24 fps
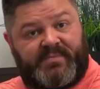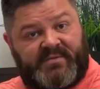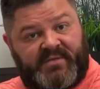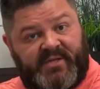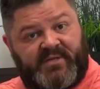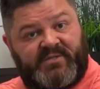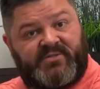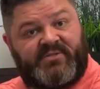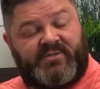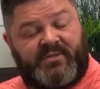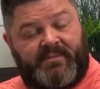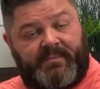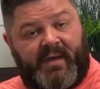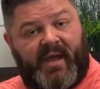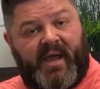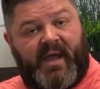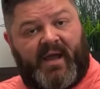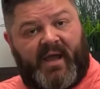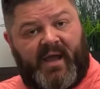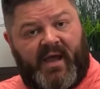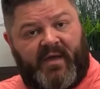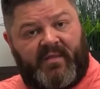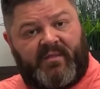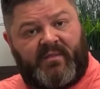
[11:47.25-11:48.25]
potentially
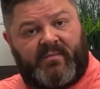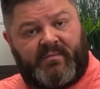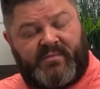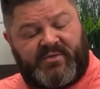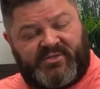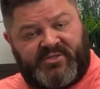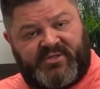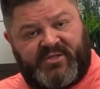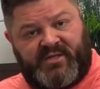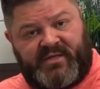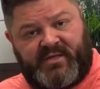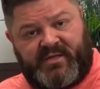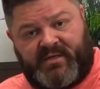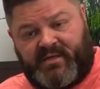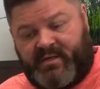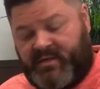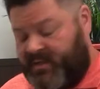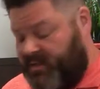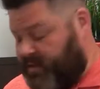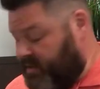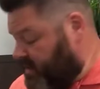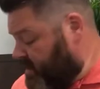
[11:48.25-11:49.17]
back on the machine,